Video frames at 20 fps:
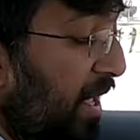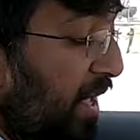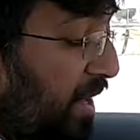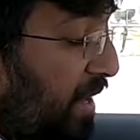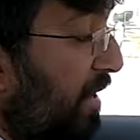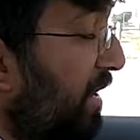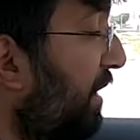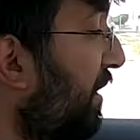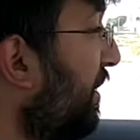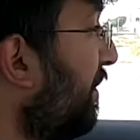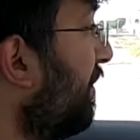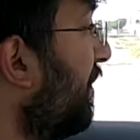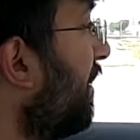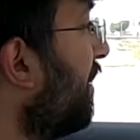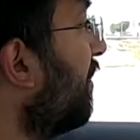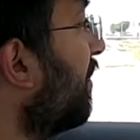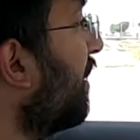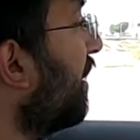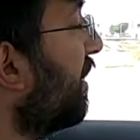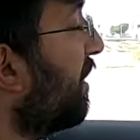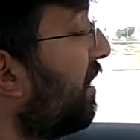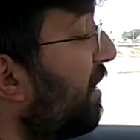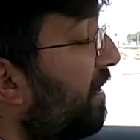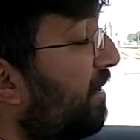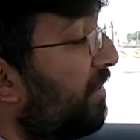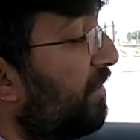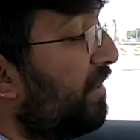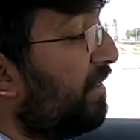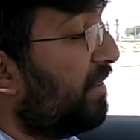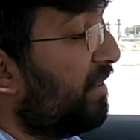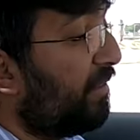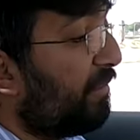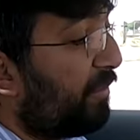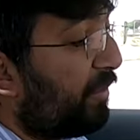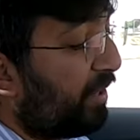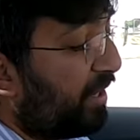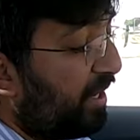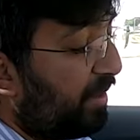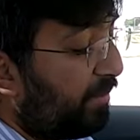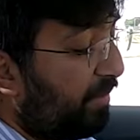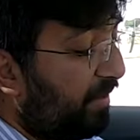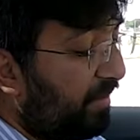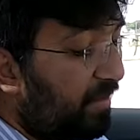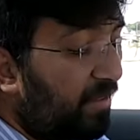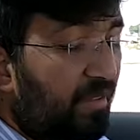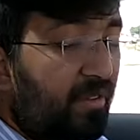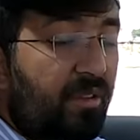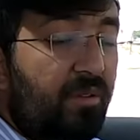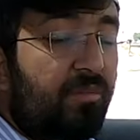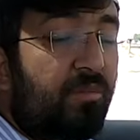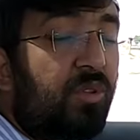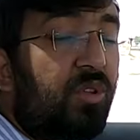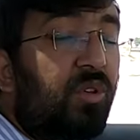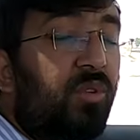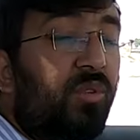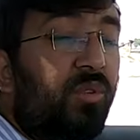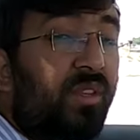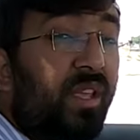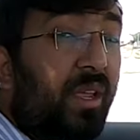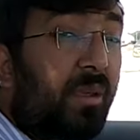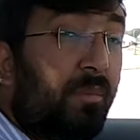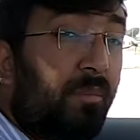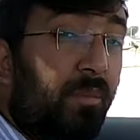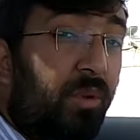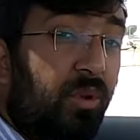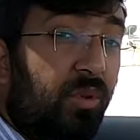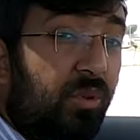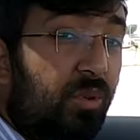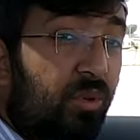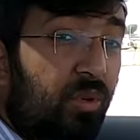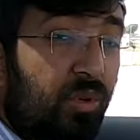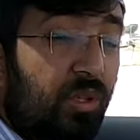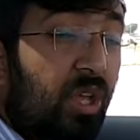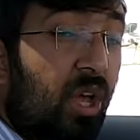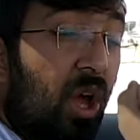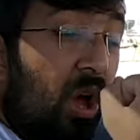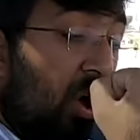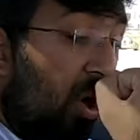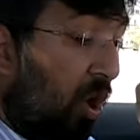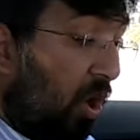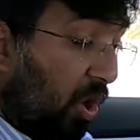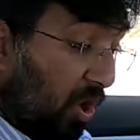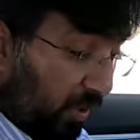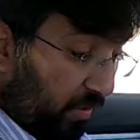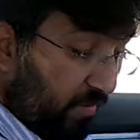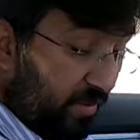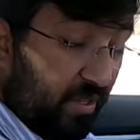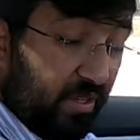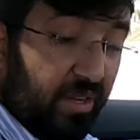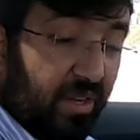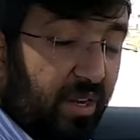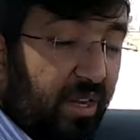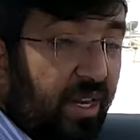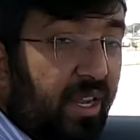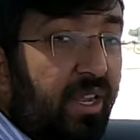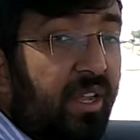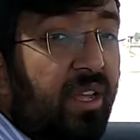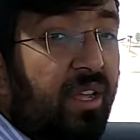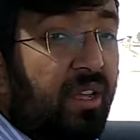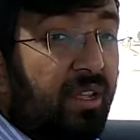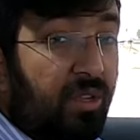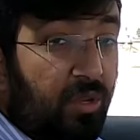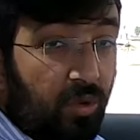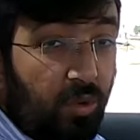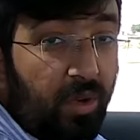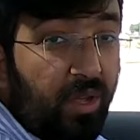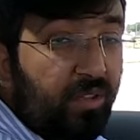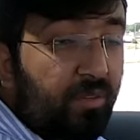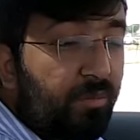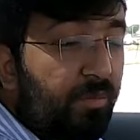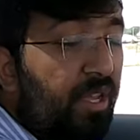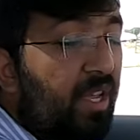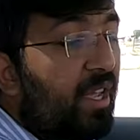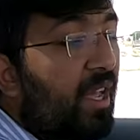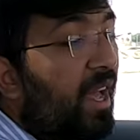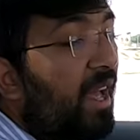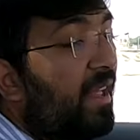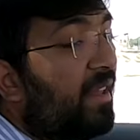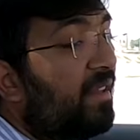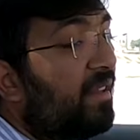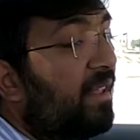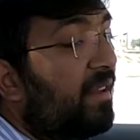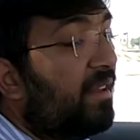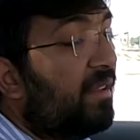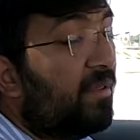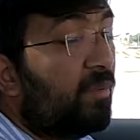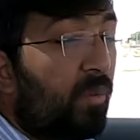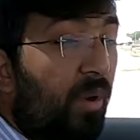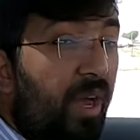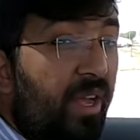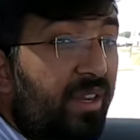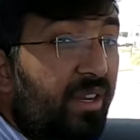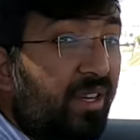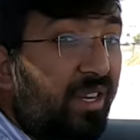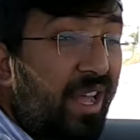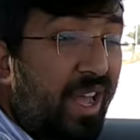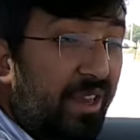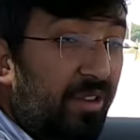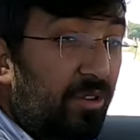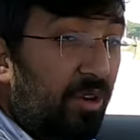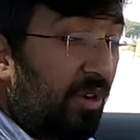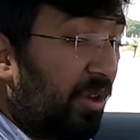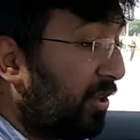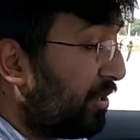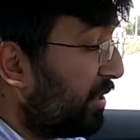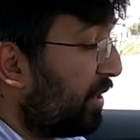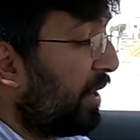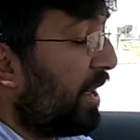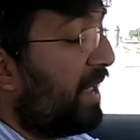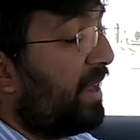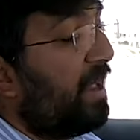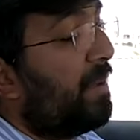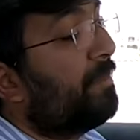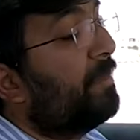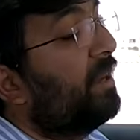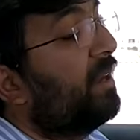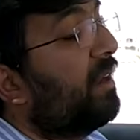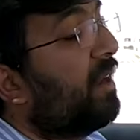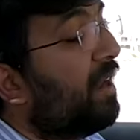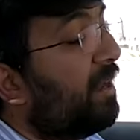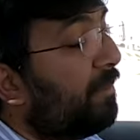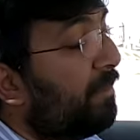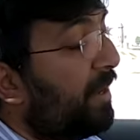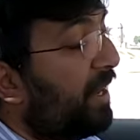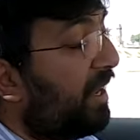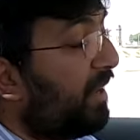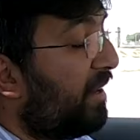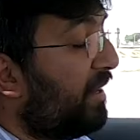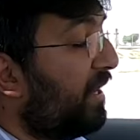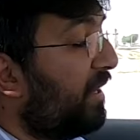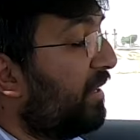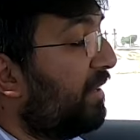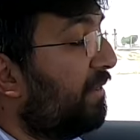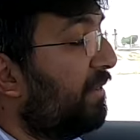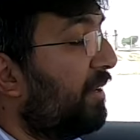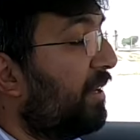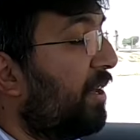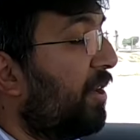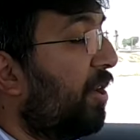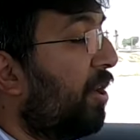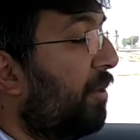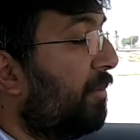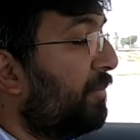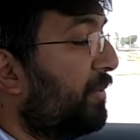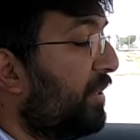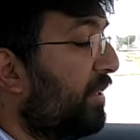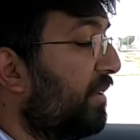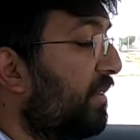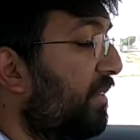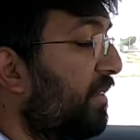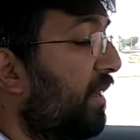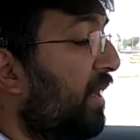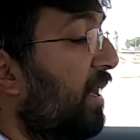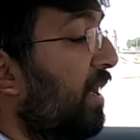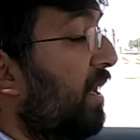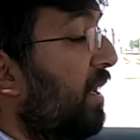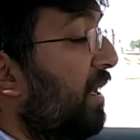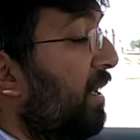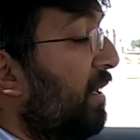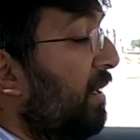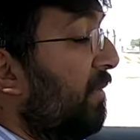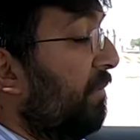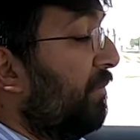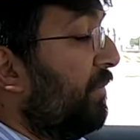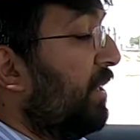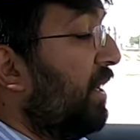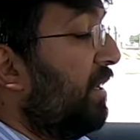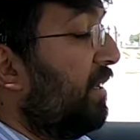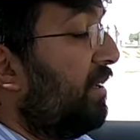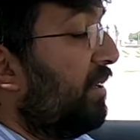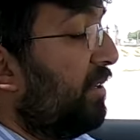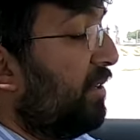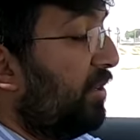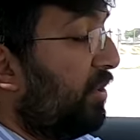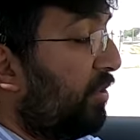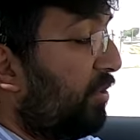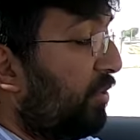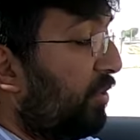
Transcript: connectivity, you can connect to this infotainment system using Bluetooth, auxiliary, USB, and there is wired Android Auto and Apple CarPlay connectivity options. Then you